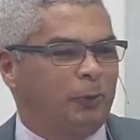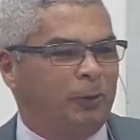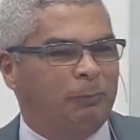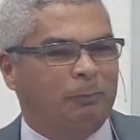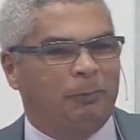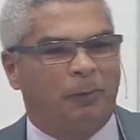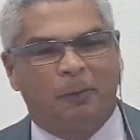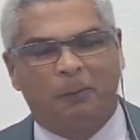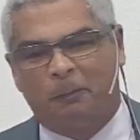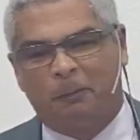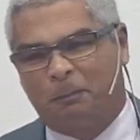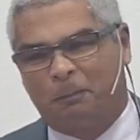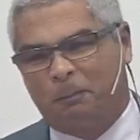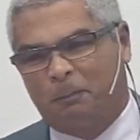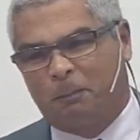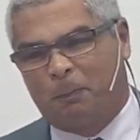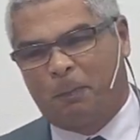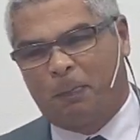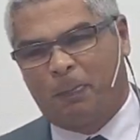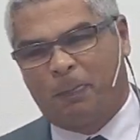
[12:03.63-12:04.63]
before you
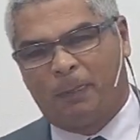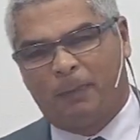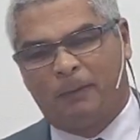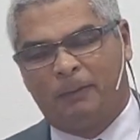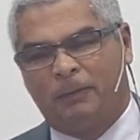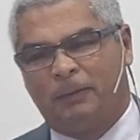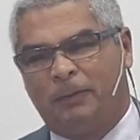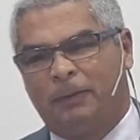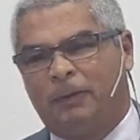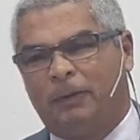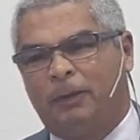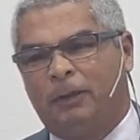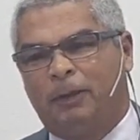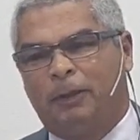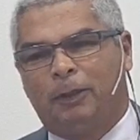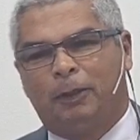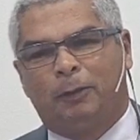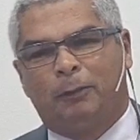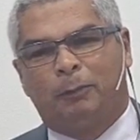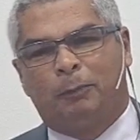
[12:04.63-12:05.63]
take a peck from the
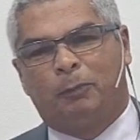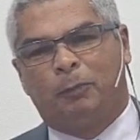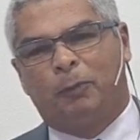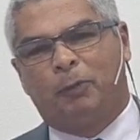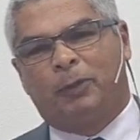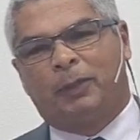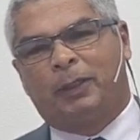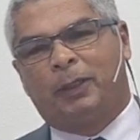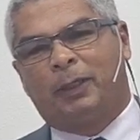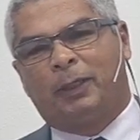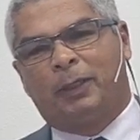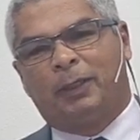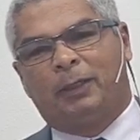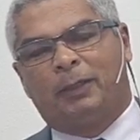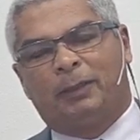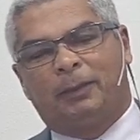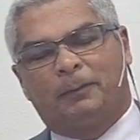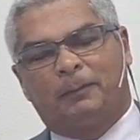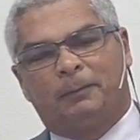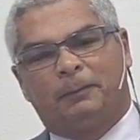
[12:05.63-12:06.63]
eye of your brother."
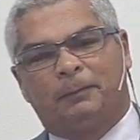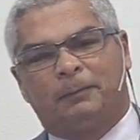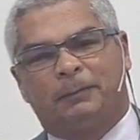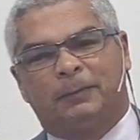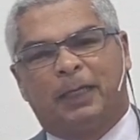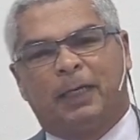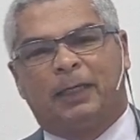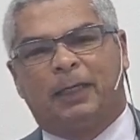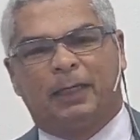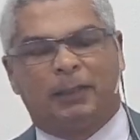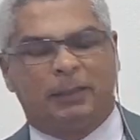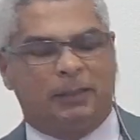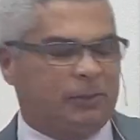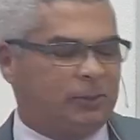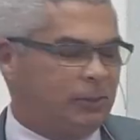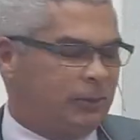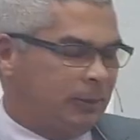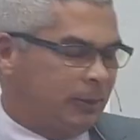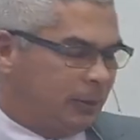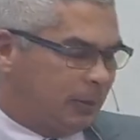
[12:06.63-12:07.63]

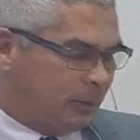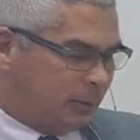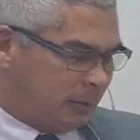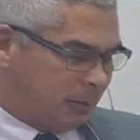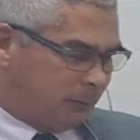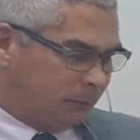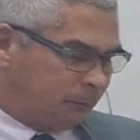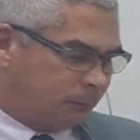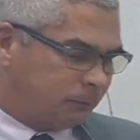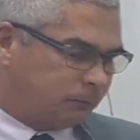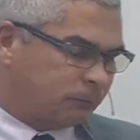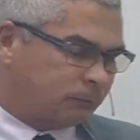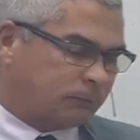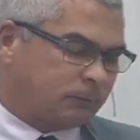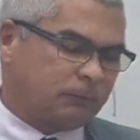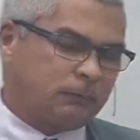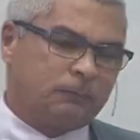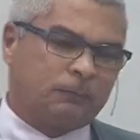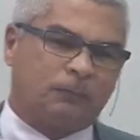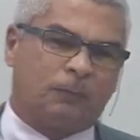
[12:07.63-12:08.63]
Because on those
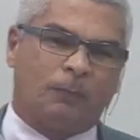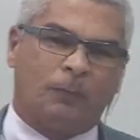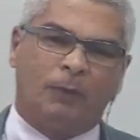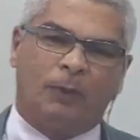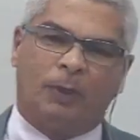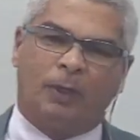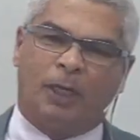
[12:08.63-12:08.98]
days,